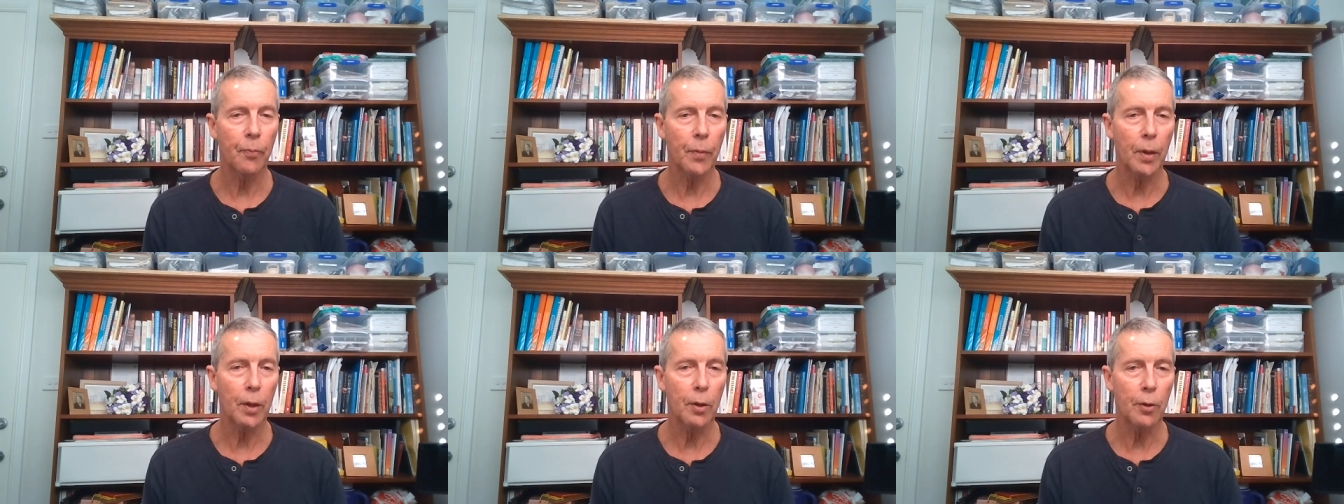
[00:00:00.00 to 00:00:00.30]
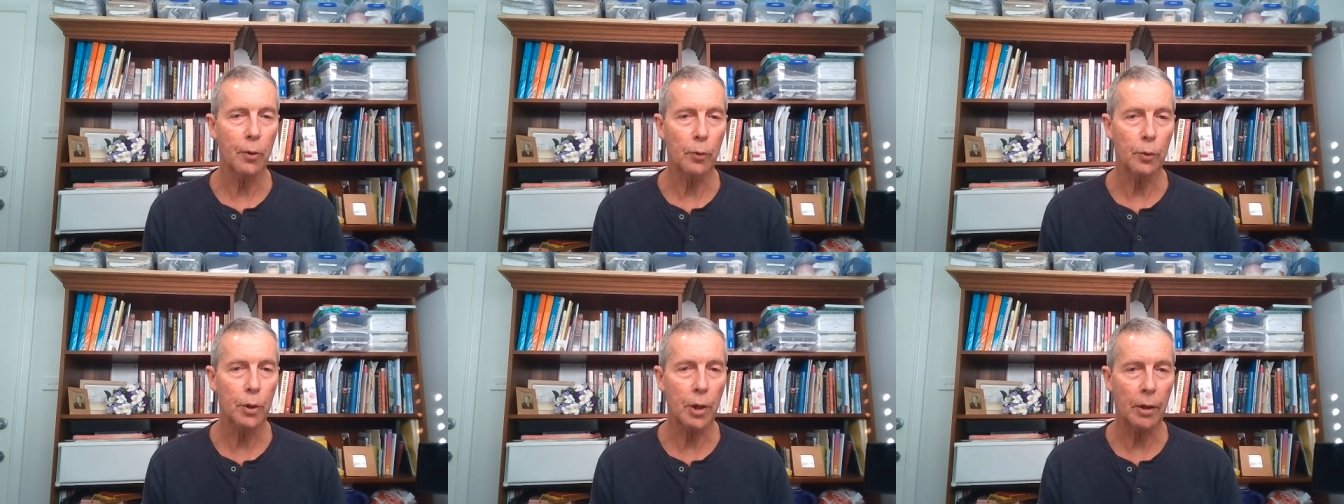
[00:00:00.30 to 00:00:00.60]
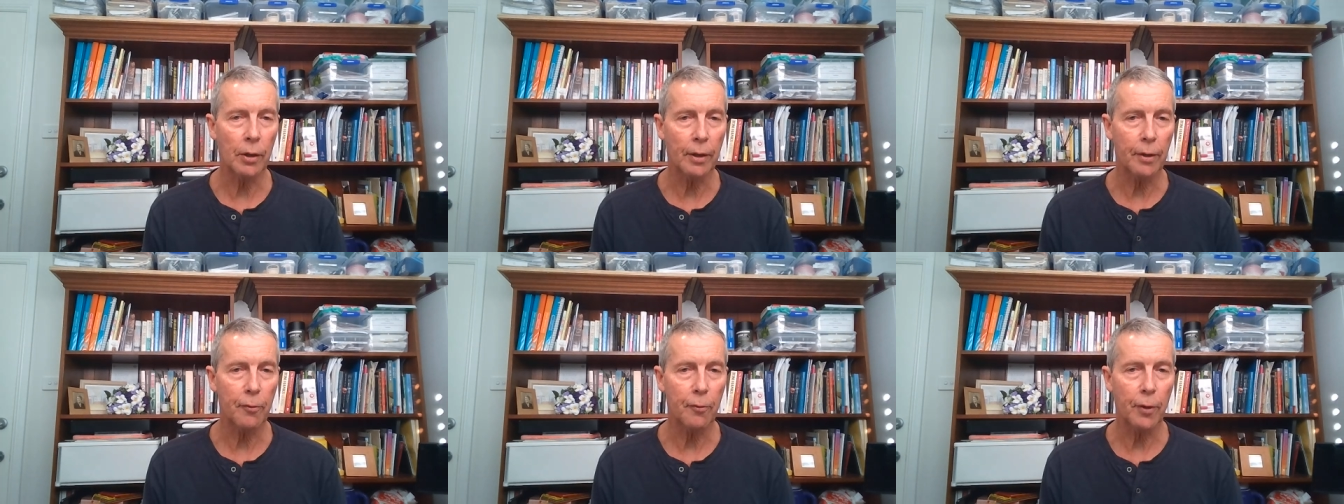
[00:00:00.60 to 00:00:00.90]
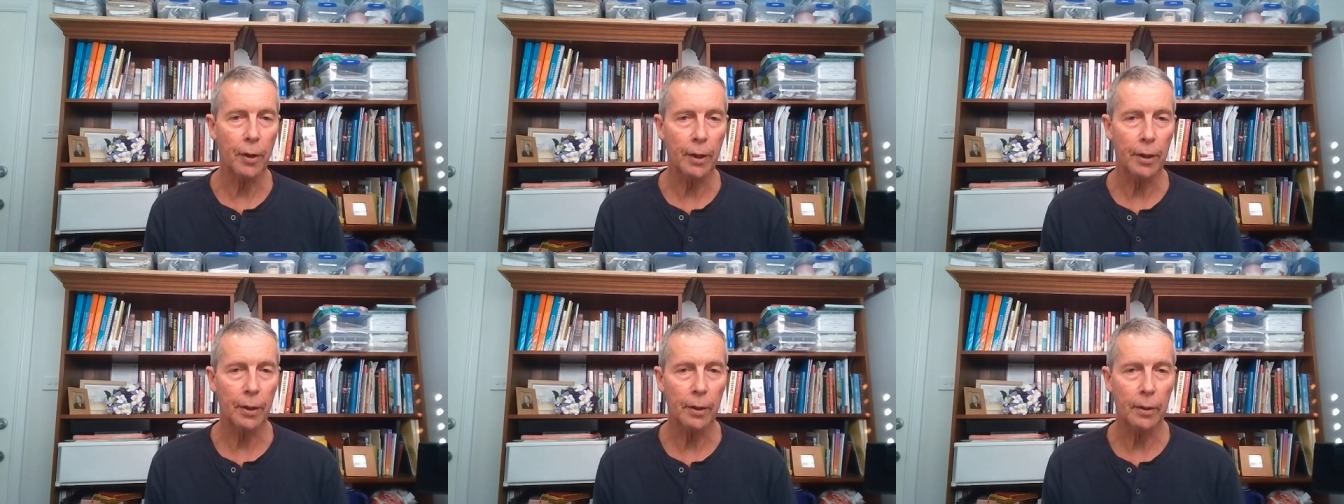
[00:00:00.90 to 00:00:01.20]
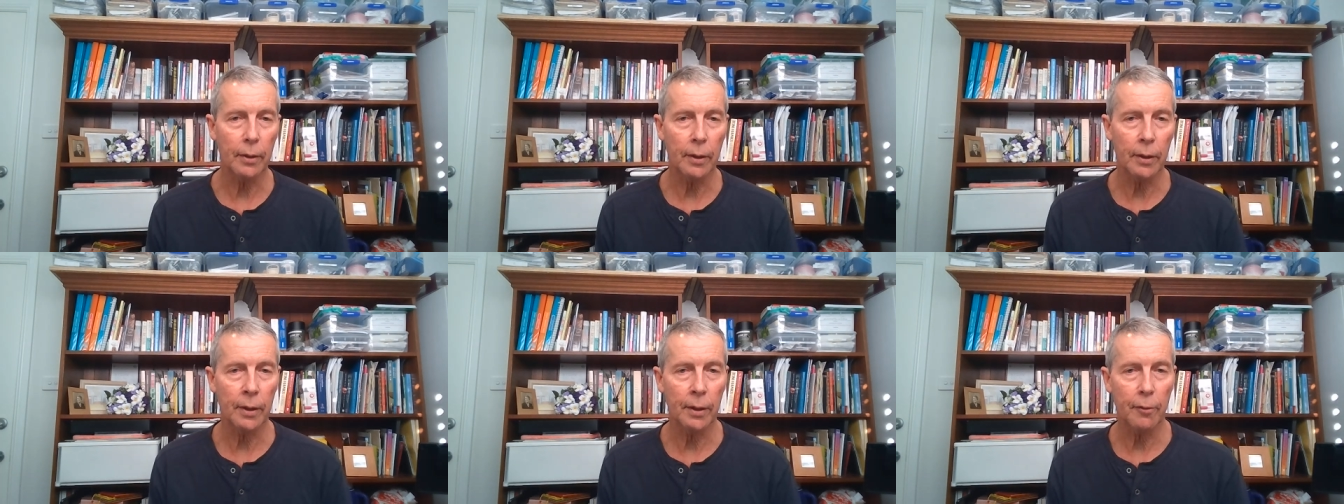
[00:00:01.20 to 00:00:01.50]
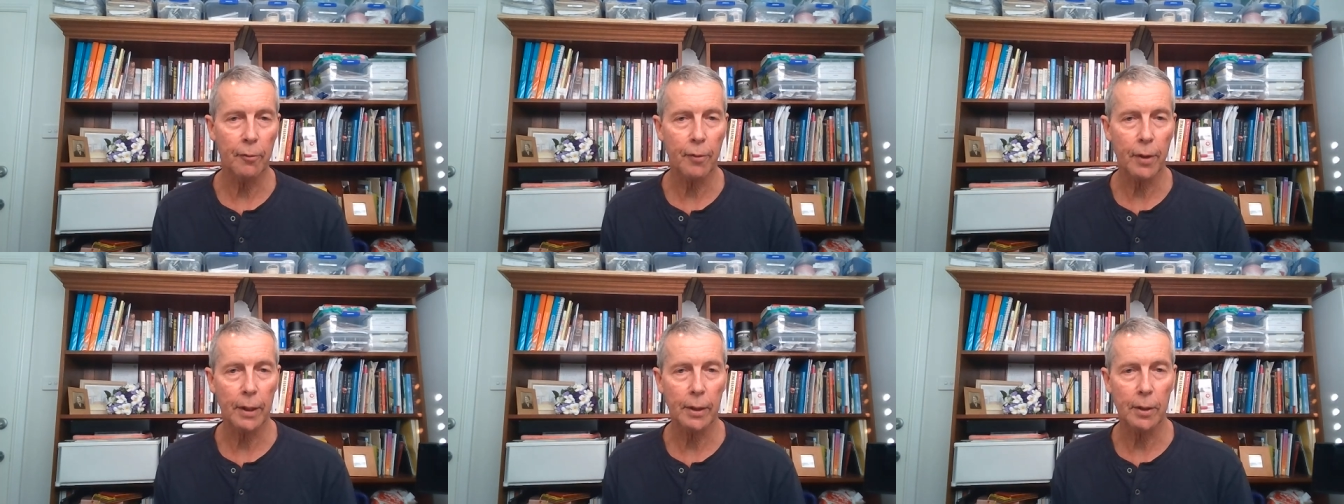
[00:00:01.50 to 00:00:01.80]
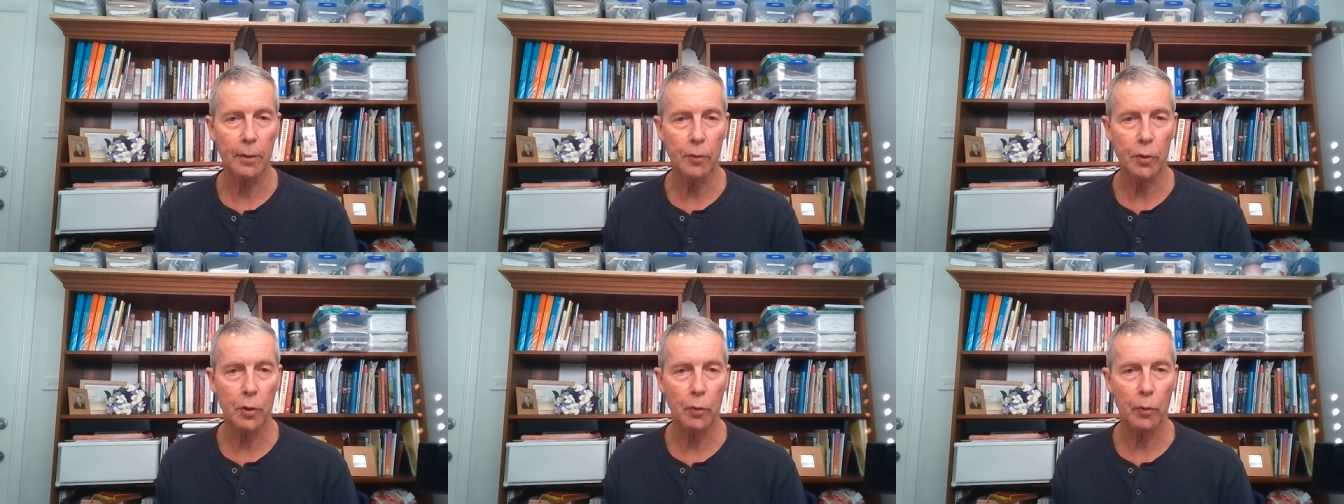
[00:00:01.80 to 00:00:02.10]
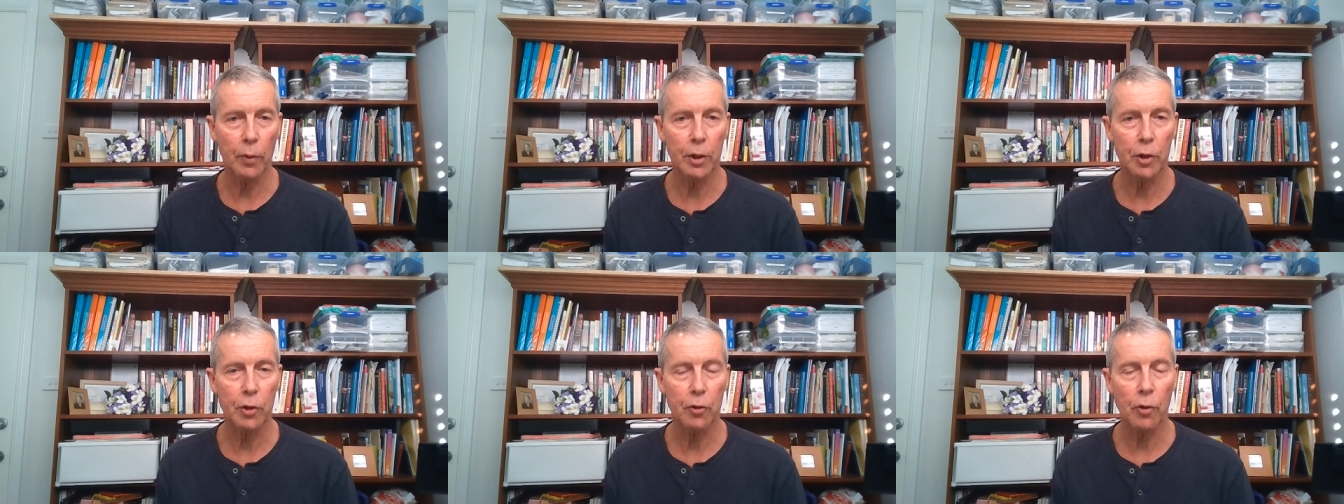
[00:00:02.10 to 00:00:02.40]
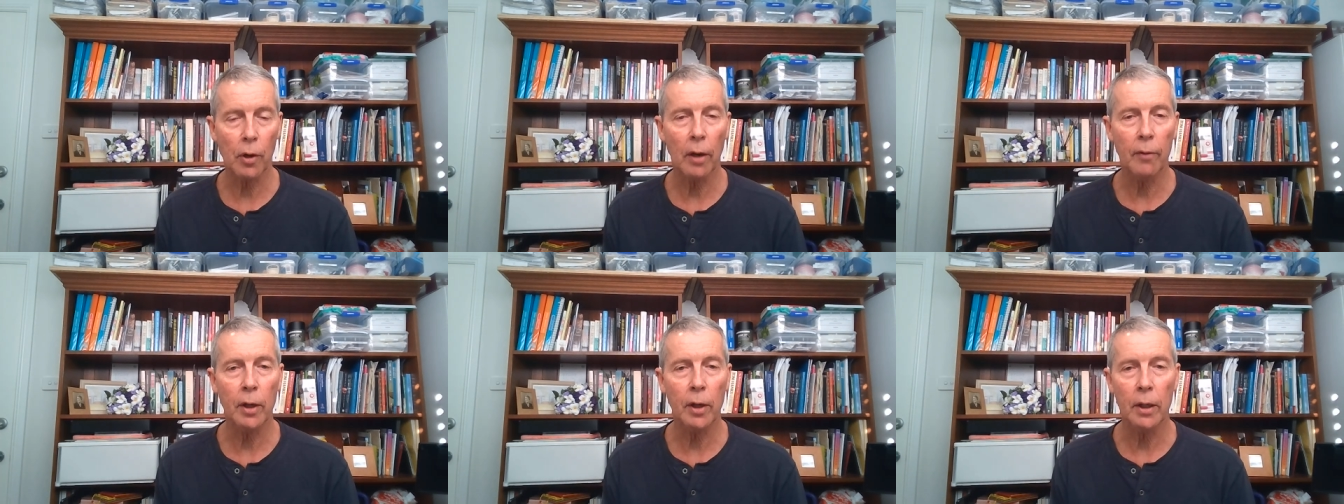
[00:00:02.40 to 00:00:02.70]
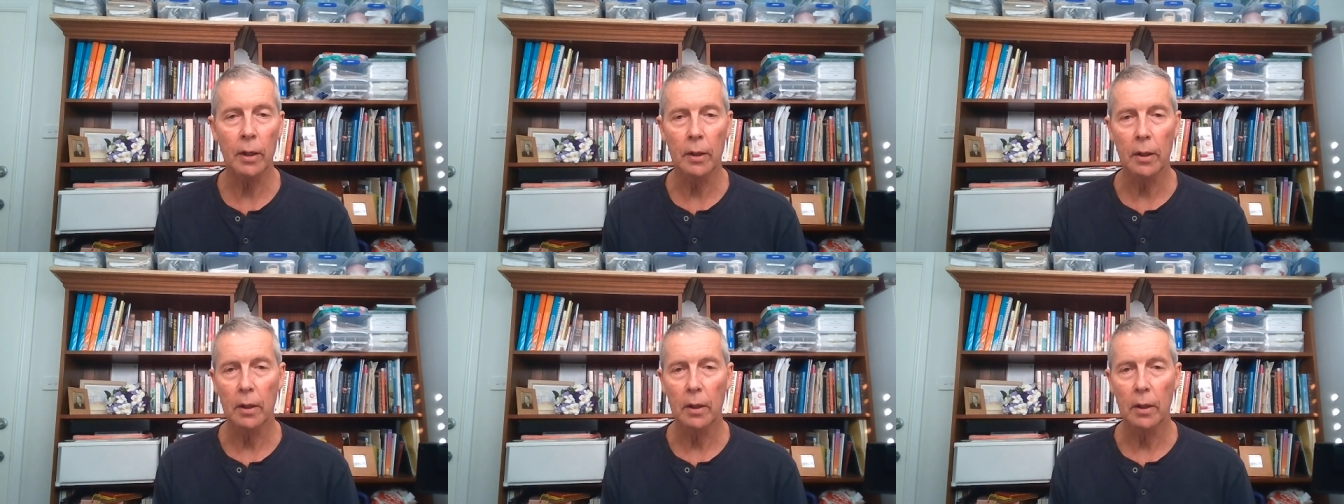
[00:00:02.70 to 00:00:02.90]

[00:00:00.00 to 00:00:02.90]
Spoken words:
you'll generally find an effective syringe driver.